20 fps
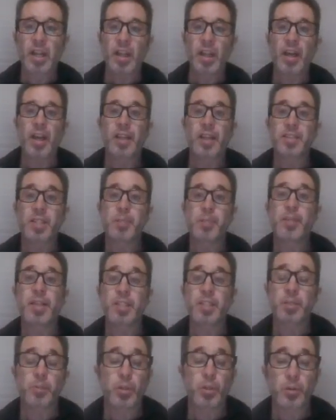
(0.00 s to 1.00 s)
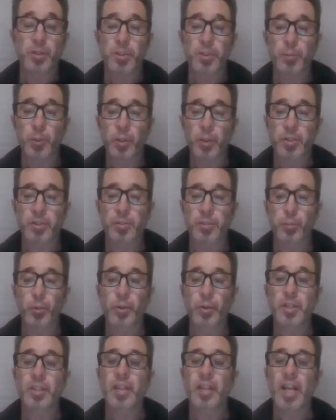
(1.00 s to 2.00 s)
As I mentioned with Chris
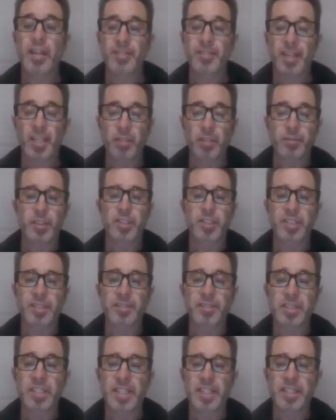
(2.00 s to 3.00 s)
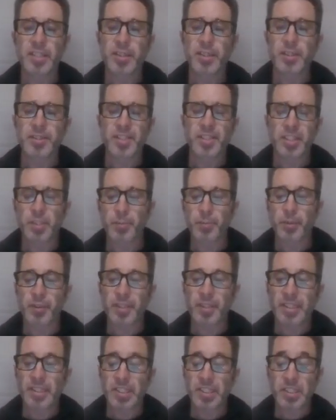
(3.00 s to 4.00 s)
Porton, I've had over 17 years
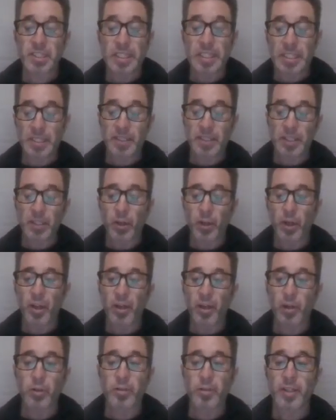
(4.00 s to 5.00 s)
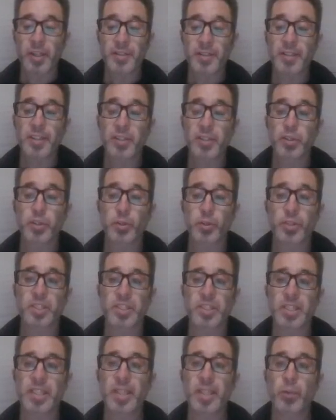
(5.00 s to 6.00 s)
experience in the
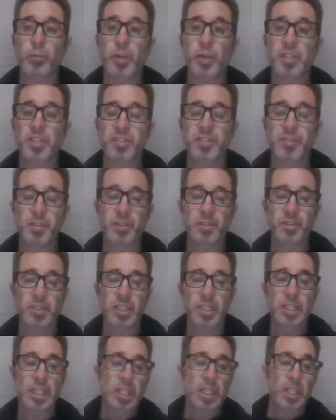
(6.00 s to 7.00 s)
nutrition and wellness fields.